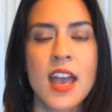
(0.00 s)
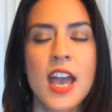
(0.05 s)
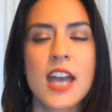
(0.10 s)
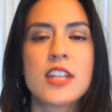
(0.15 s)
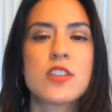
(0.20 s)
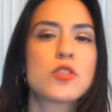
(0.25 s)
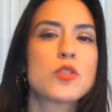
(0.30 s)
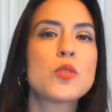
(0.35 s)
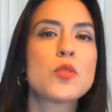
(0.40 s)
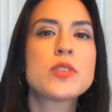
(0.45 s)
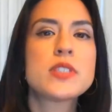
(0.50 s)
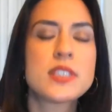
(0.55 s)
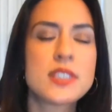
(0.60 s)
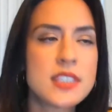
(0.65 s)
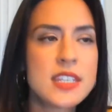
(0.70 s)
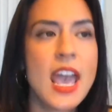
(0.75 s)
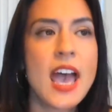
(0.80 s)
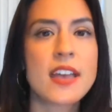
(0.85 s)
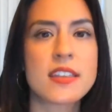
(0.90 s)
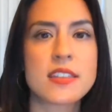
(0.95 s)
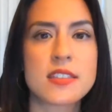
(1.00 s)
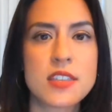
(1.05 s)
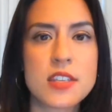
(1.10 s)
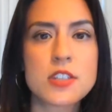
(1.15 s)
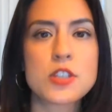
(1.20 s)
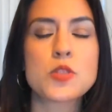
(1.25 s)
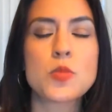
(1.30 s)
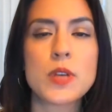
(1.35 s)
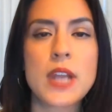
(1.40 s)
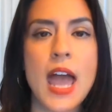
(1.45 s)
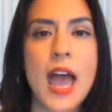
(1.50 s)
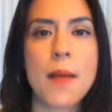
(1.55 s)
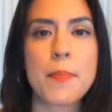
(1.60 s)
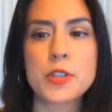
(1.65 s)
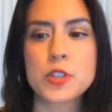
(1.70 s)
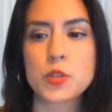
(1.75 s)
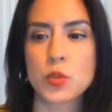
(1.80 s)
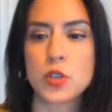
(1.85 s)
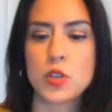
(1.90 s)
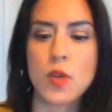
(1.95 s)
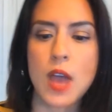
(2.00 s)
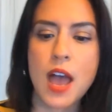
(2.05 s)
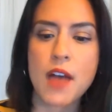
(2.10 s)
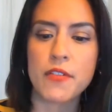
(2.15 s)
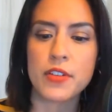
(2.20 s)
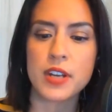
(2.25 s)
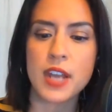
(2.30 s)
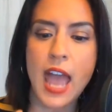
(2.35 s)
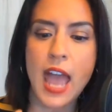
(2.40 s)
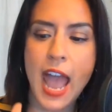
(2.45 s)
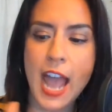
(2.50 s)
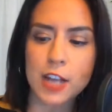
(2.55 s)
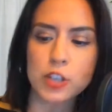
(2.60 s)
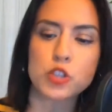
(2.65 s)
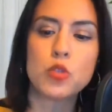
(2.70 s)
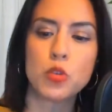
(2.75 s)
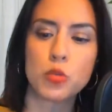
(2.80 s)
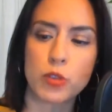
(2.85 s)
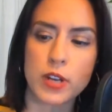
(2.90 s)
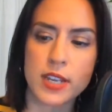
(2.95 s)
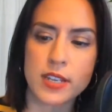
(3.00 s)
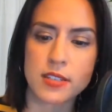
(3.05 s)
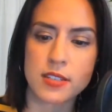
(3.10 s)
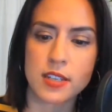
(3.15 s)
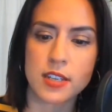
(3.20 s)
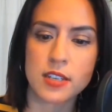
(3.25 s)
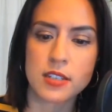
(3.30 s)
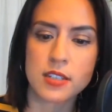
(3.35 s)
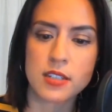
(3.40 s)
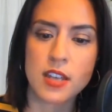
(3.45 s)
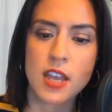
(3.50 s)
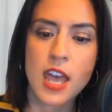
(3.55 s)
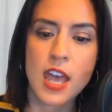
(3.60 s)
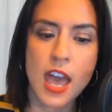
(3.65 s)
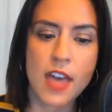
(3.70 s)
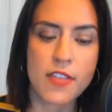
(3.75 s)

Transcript: And so yes, this is what happens when you have an actual racist